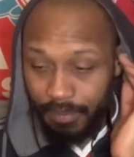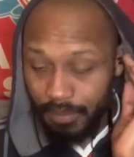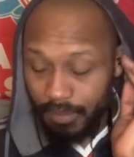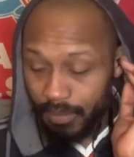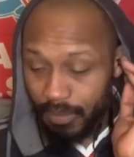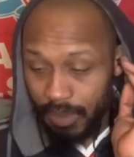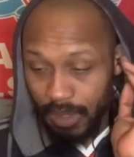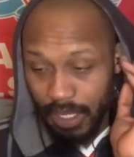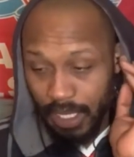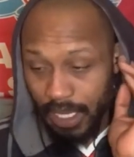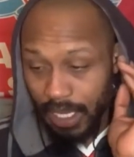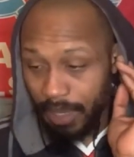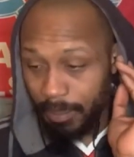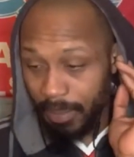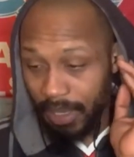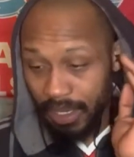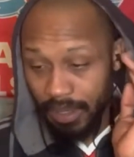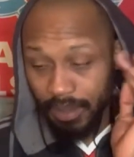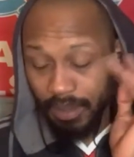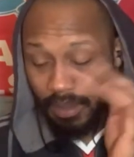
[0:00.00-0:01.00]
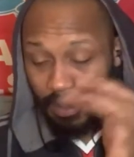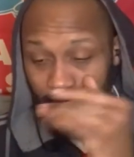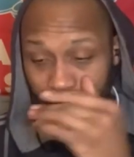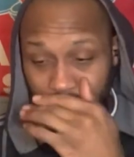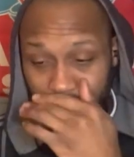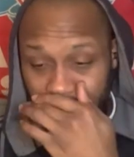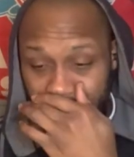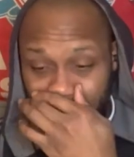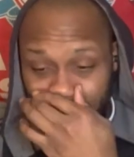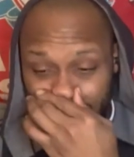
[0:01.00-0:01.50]
Yeah, man.
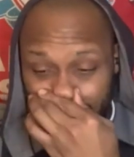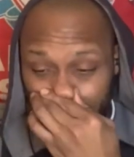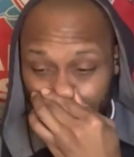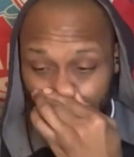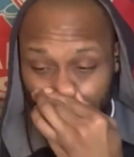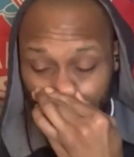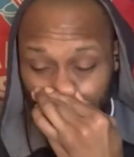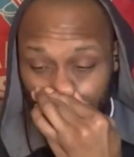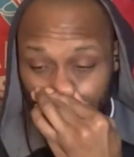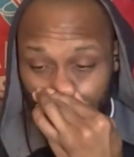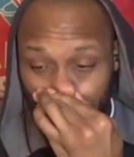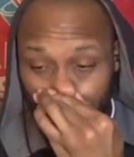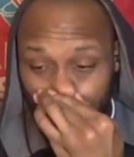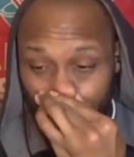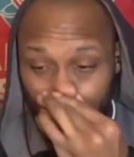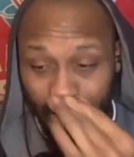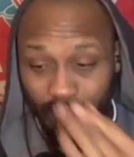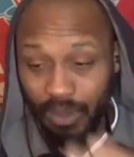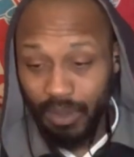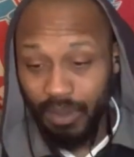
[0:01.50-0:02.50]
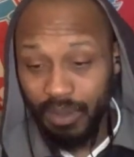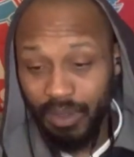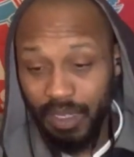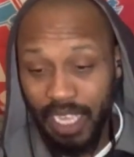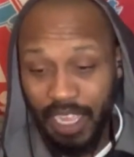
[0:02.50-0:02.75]
I don't know.